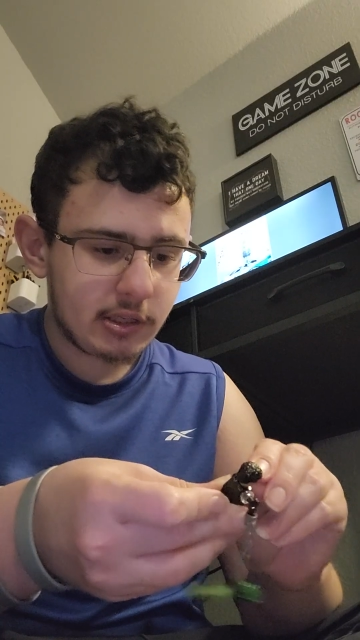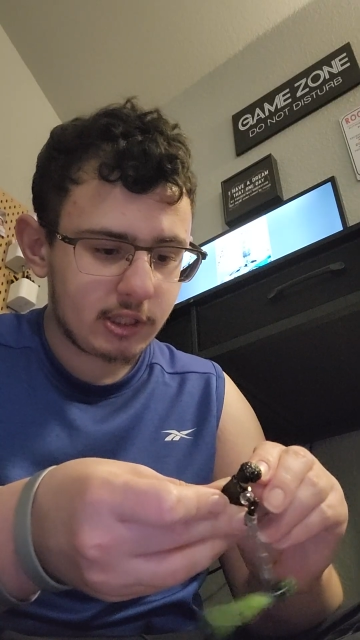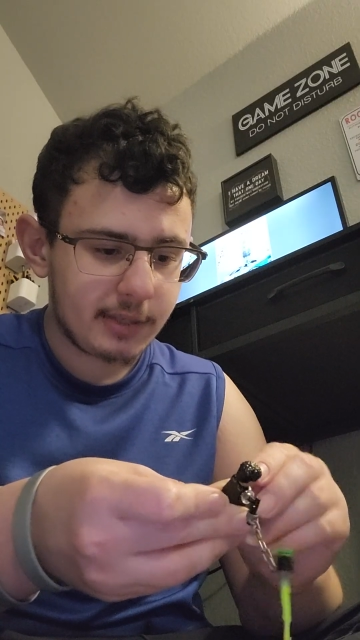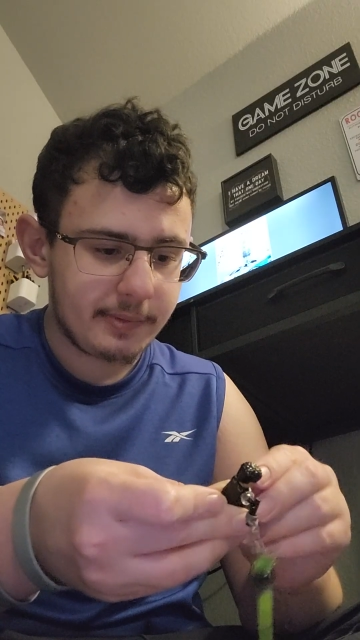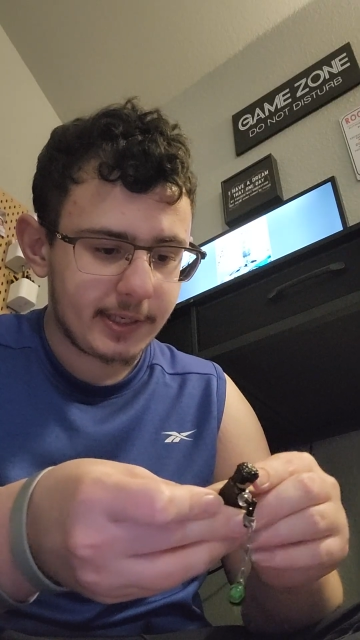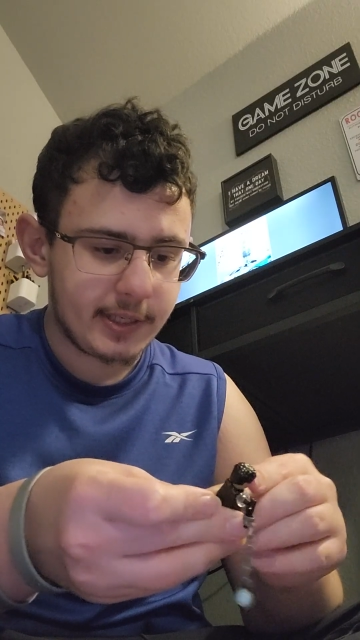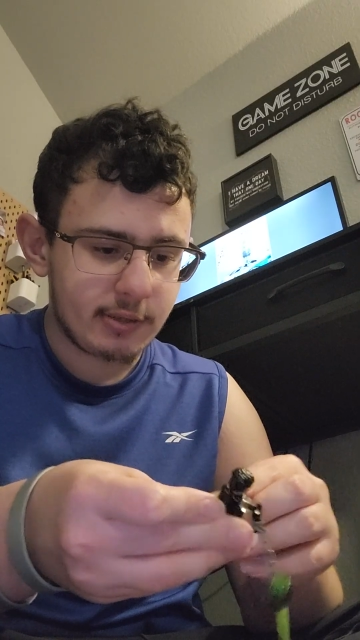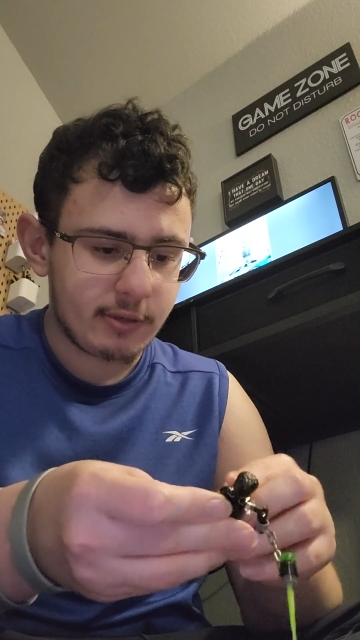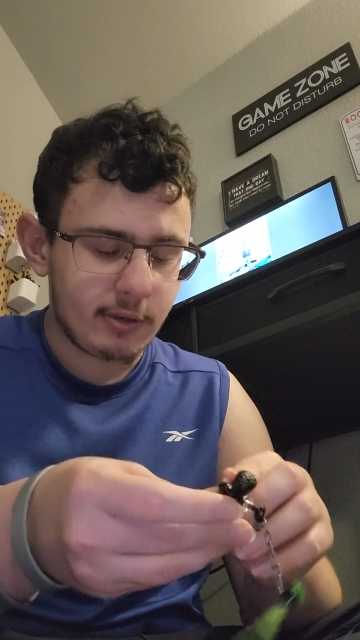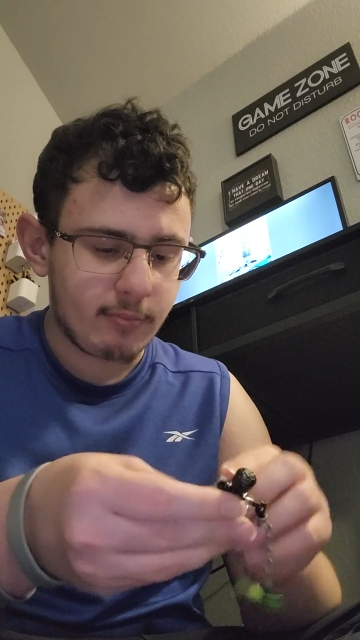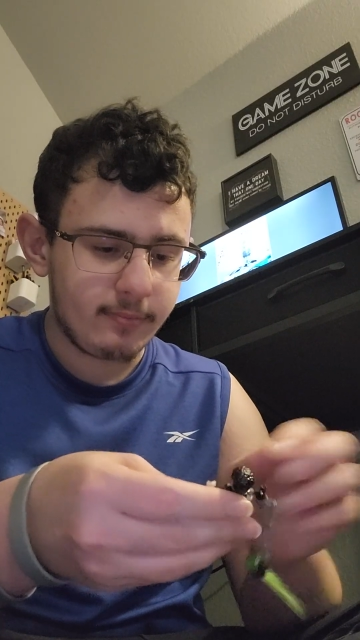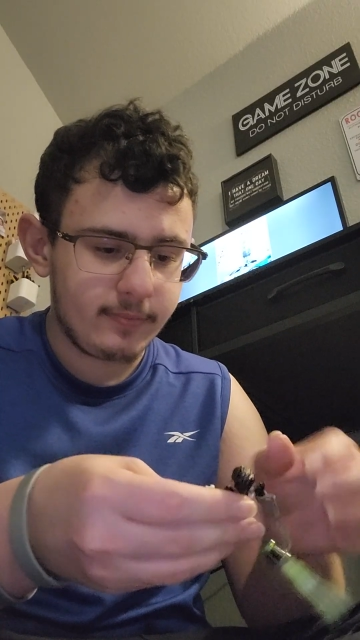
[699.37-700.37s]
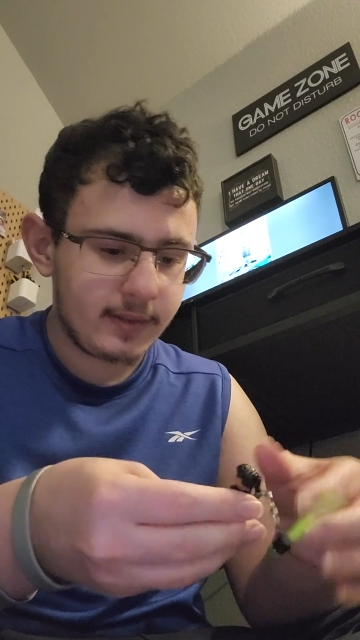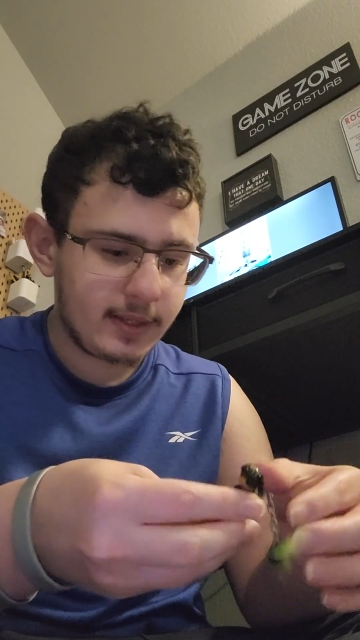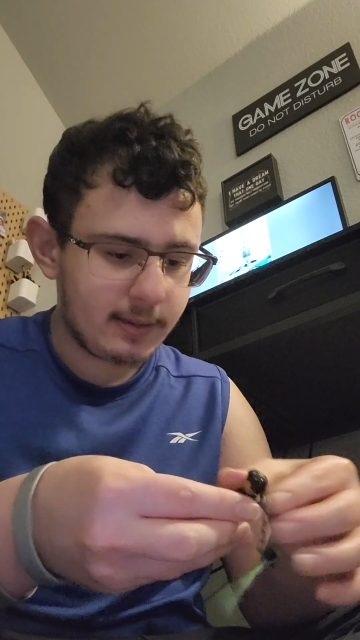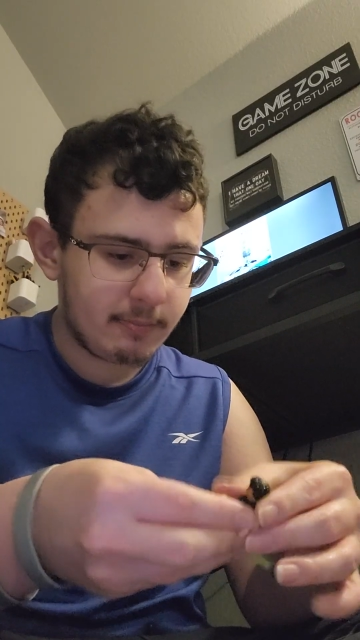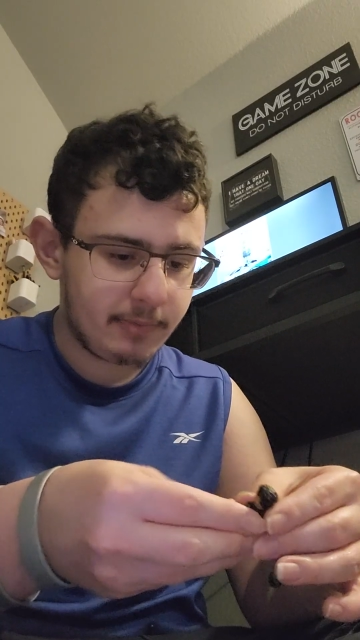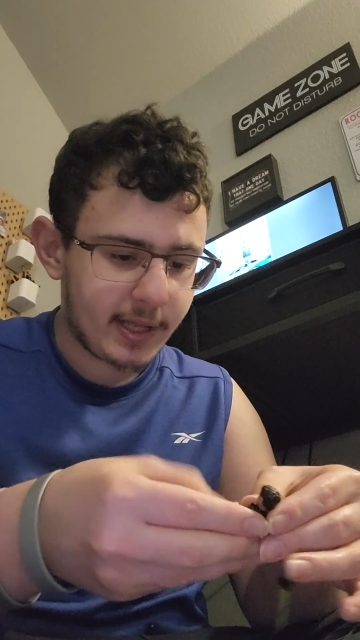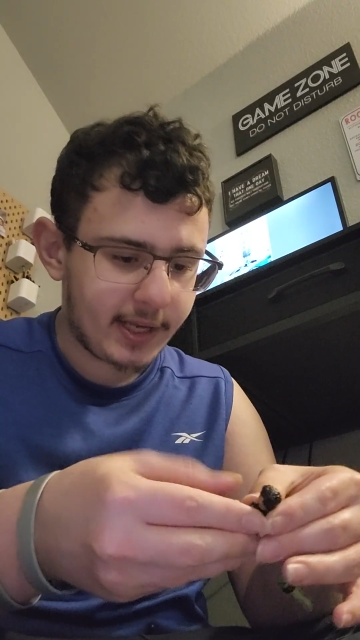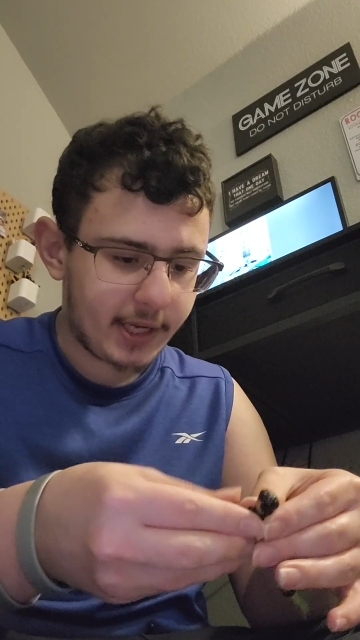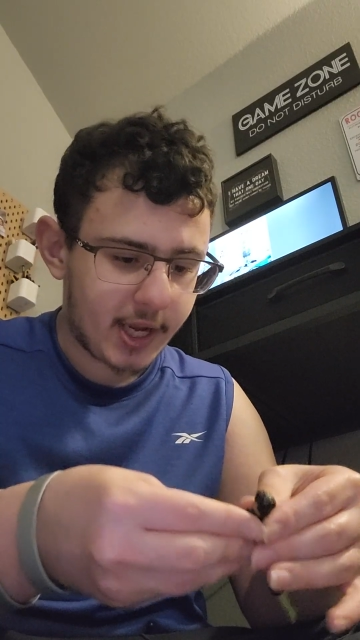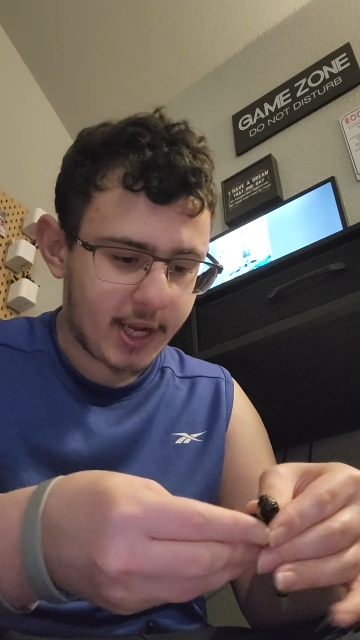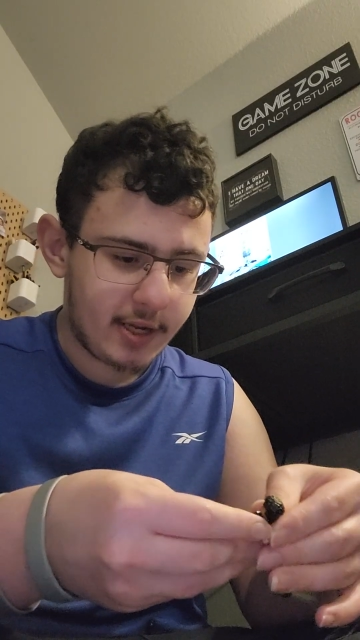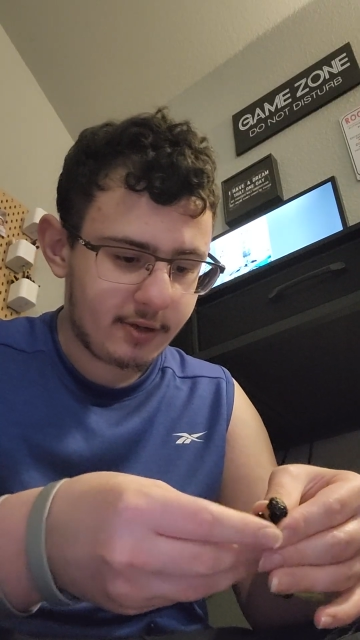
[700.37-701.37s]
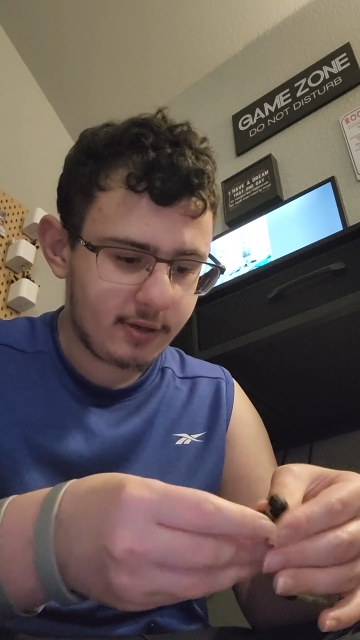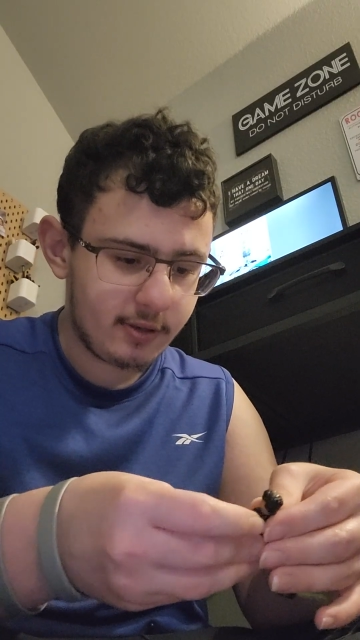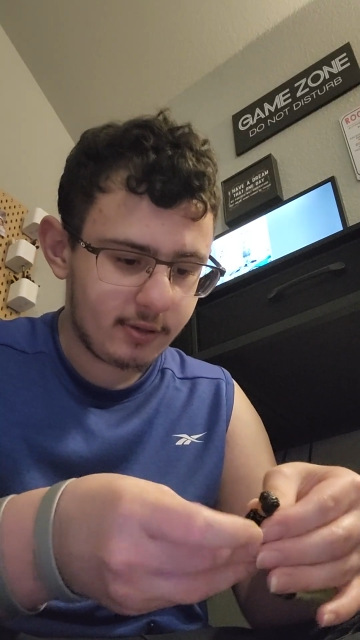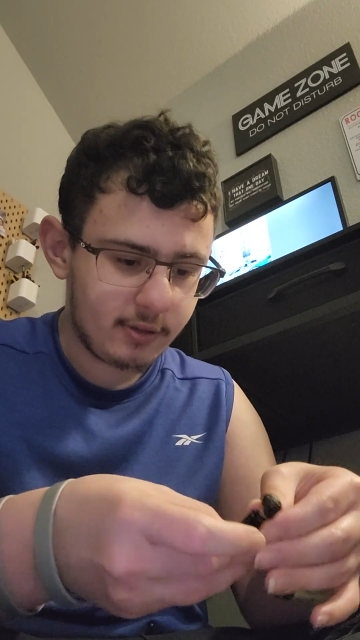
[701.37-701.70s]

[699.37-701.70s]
arm onto a black hand,